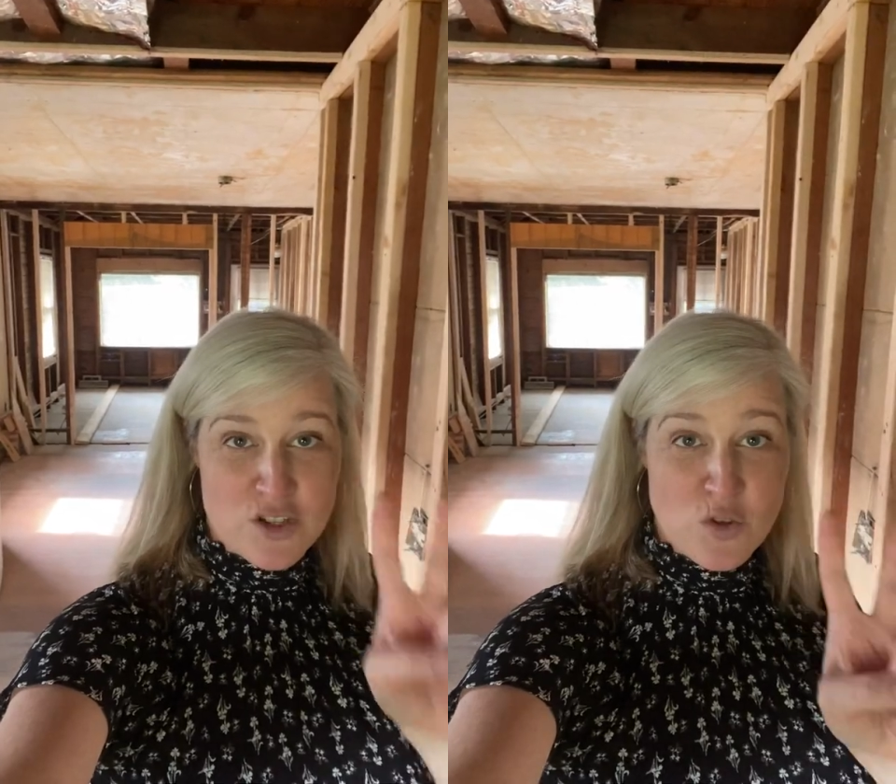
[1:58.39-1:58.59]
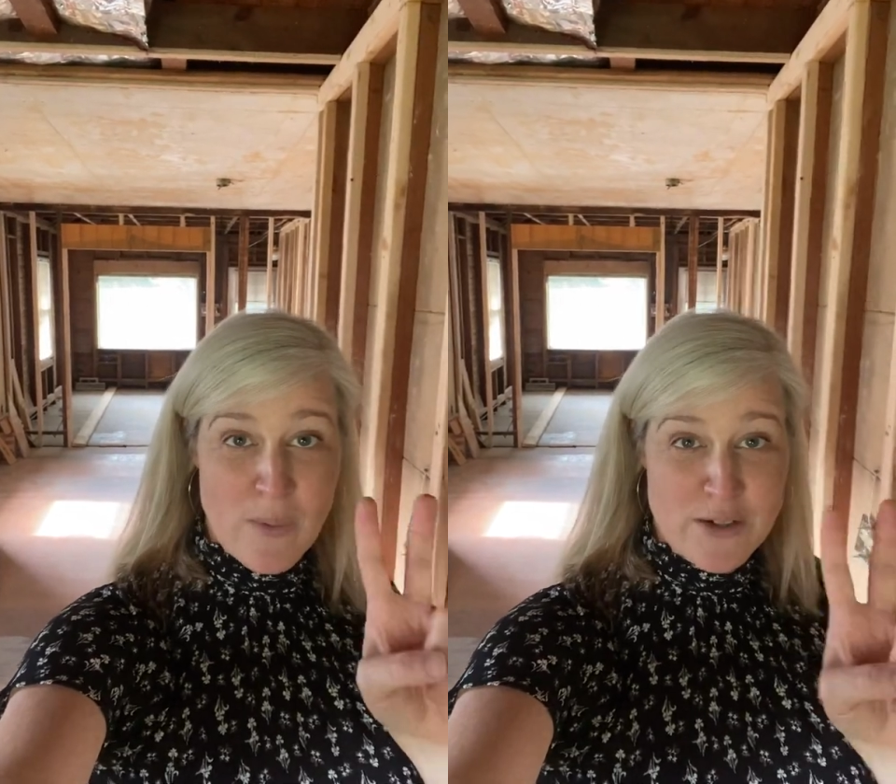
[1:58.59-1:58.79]

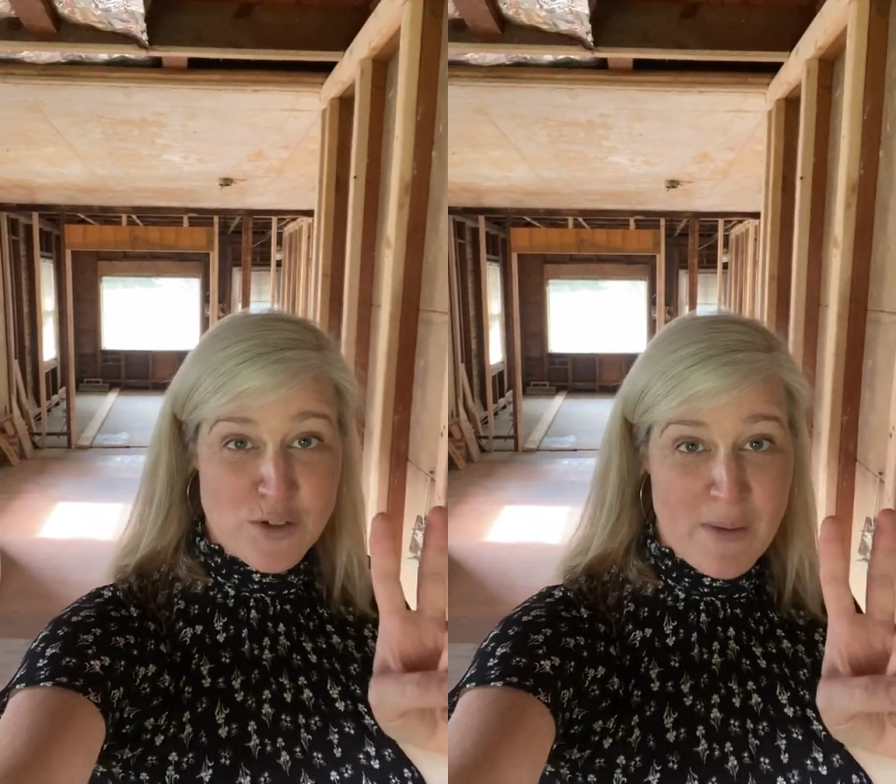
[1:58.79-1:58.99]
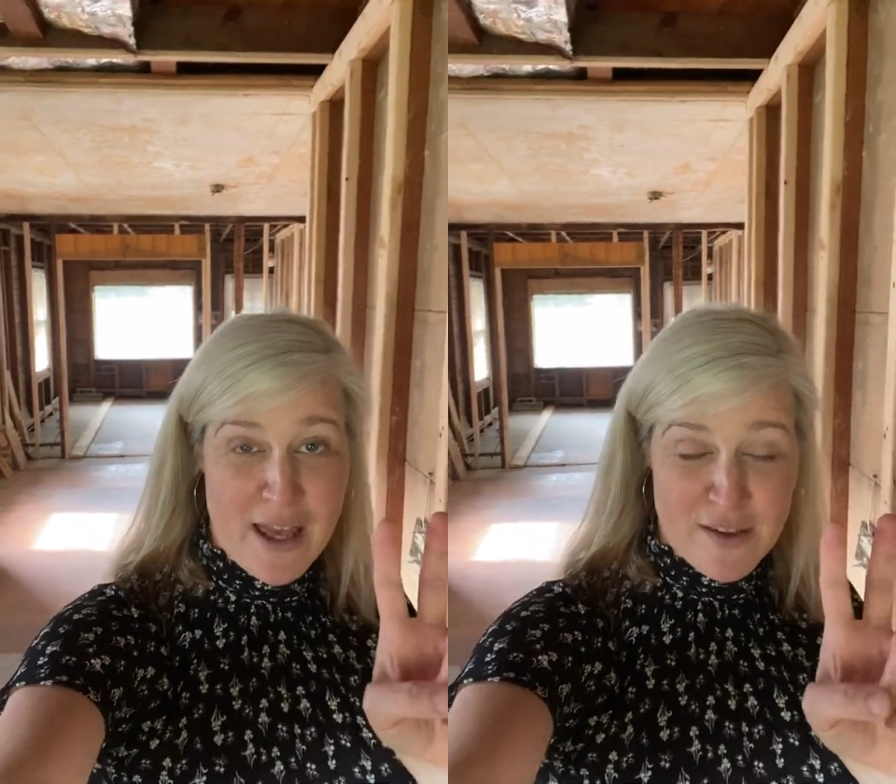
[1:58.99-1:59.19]

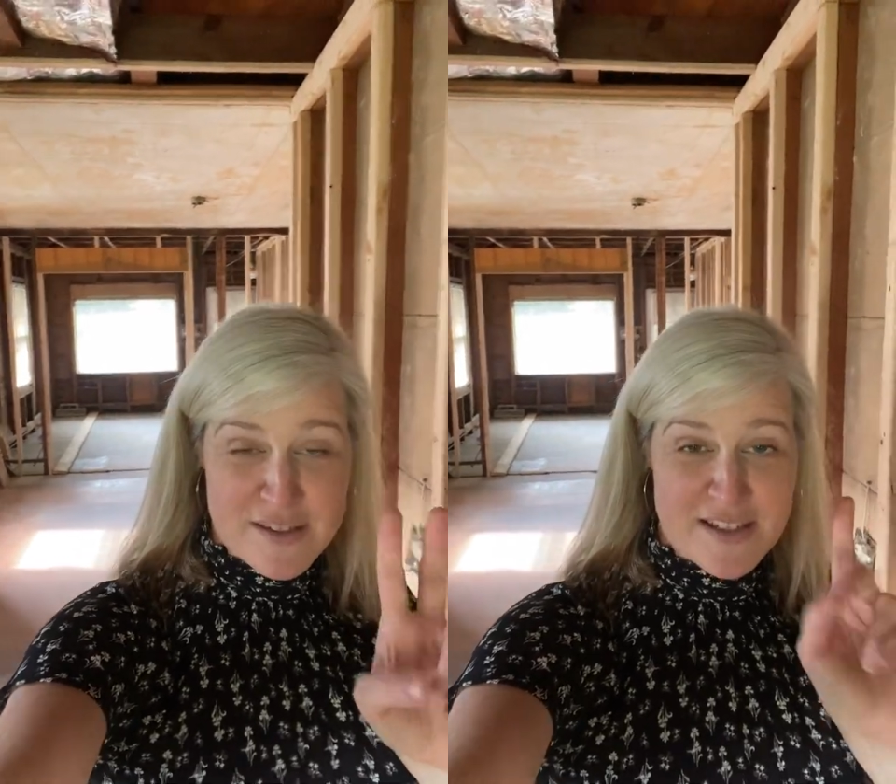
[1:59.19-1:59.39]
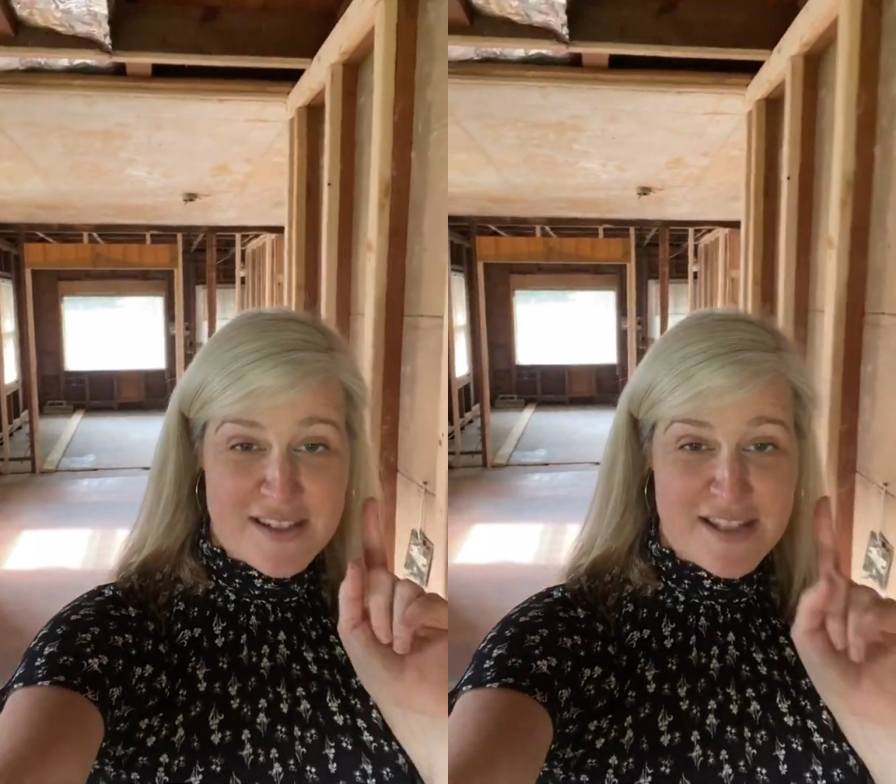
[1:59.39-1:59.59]
2-bedroom
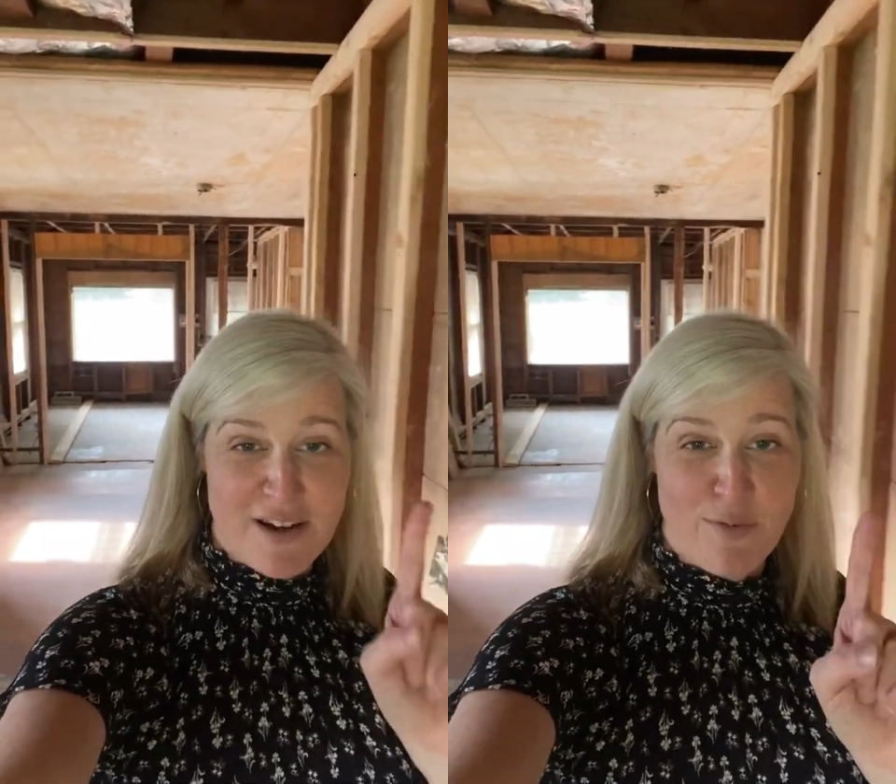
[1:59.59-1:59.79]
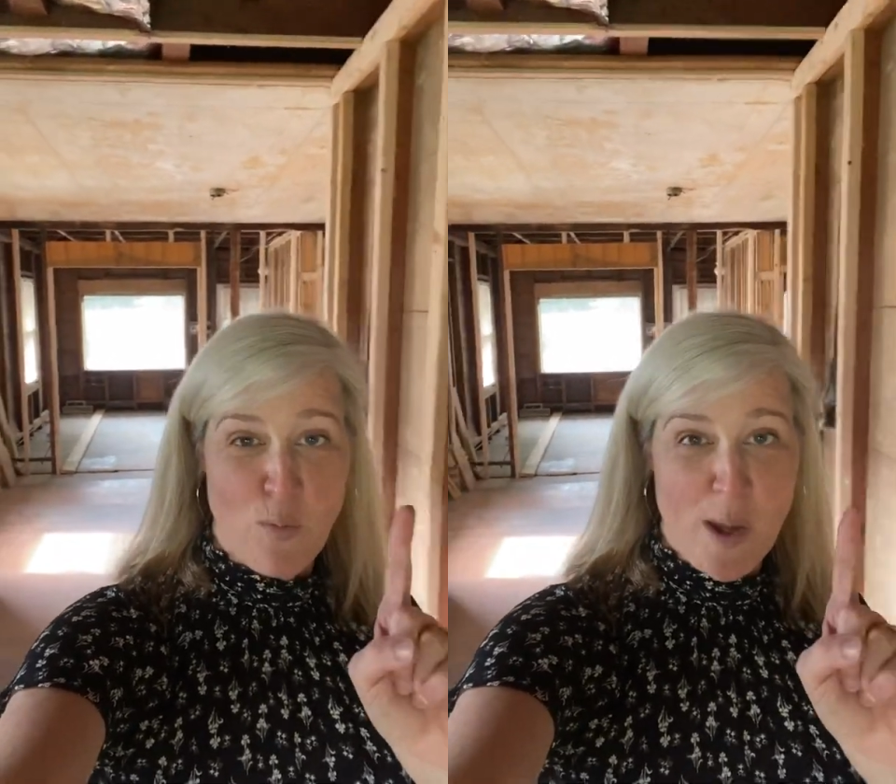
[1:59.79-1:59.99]
house
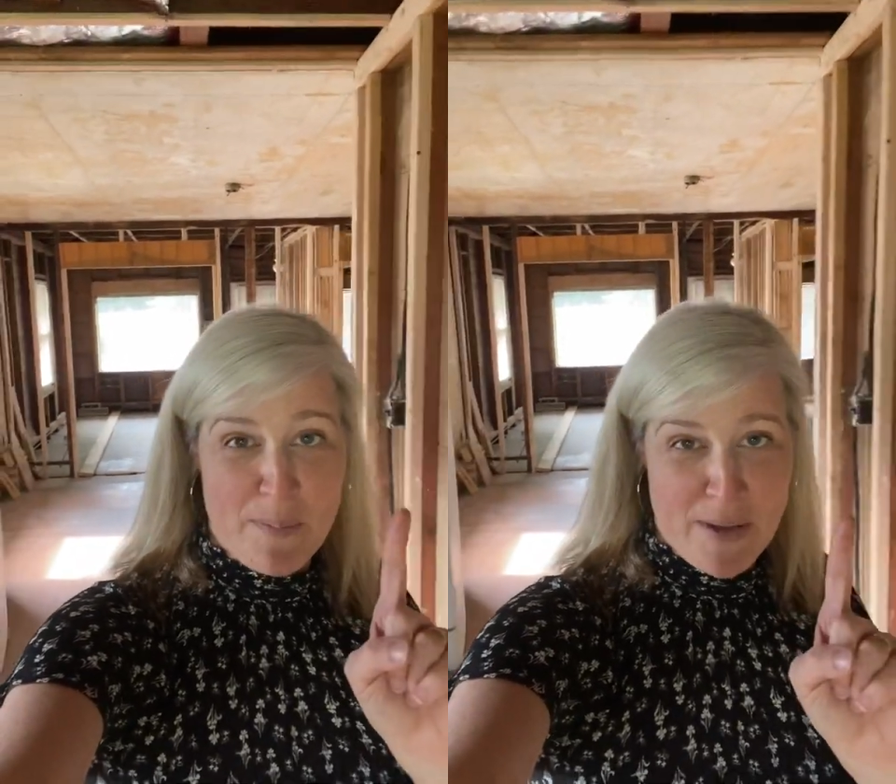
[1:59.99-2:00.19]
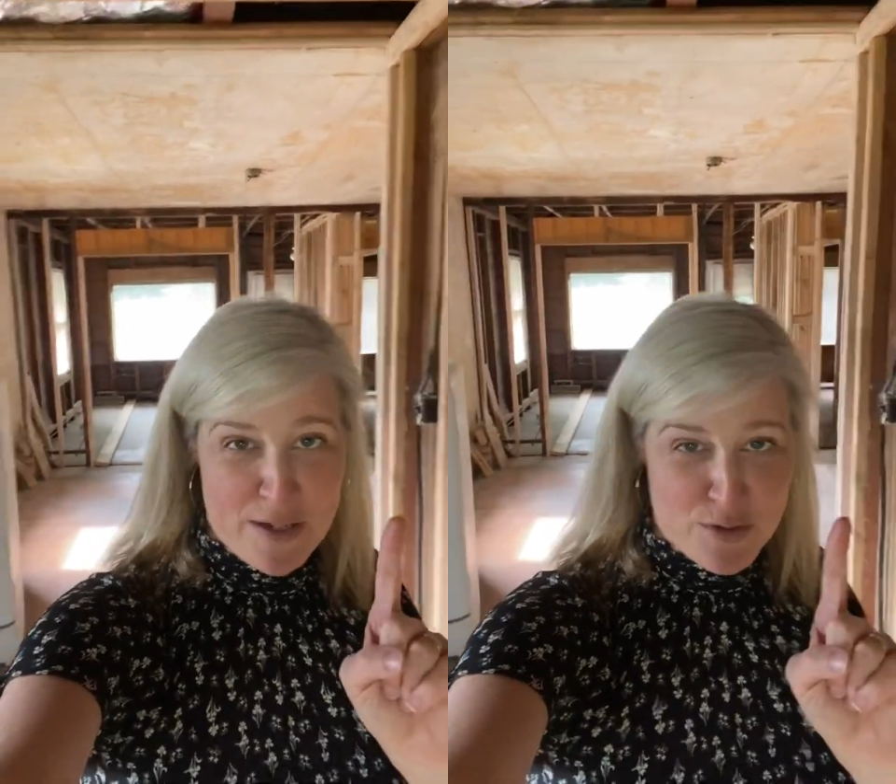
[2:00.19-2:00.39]
instead of a
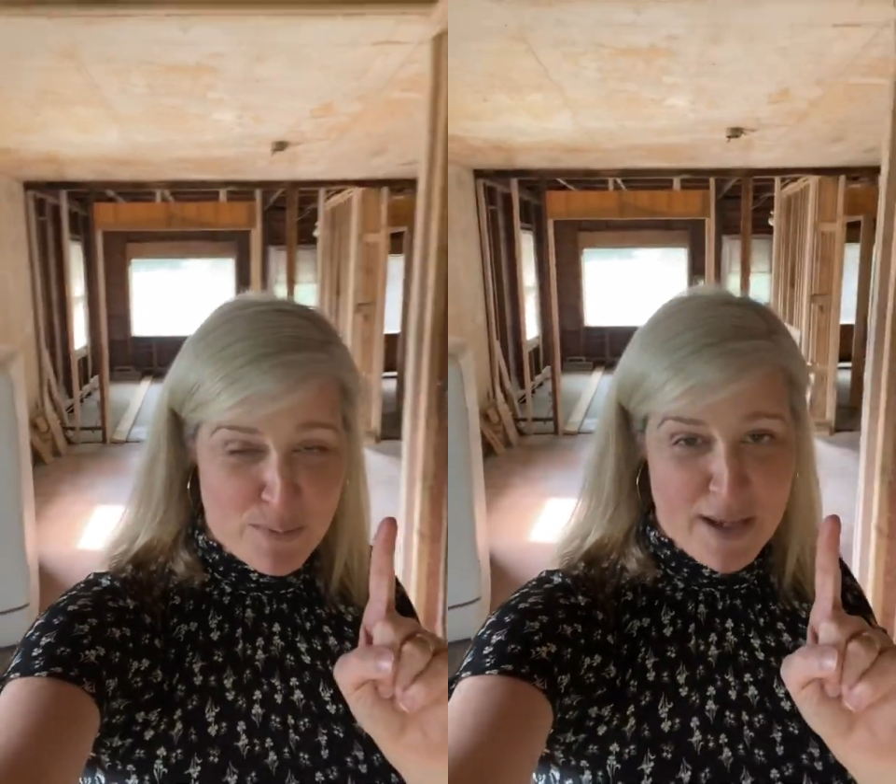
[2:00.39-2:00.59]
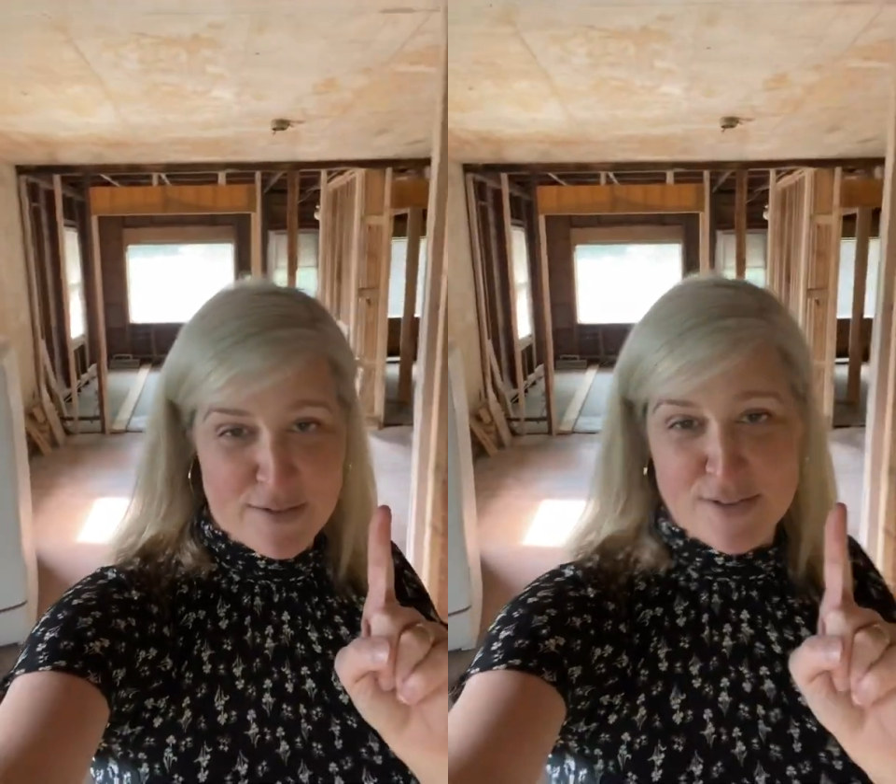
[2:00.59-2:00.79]

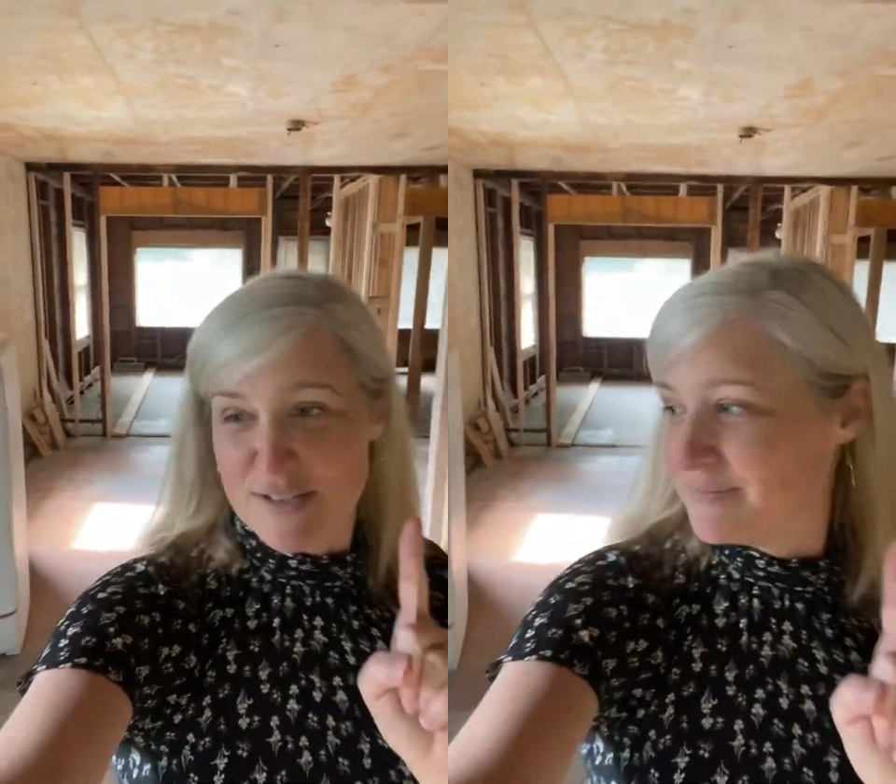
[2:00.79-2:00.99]
1-bedroom house.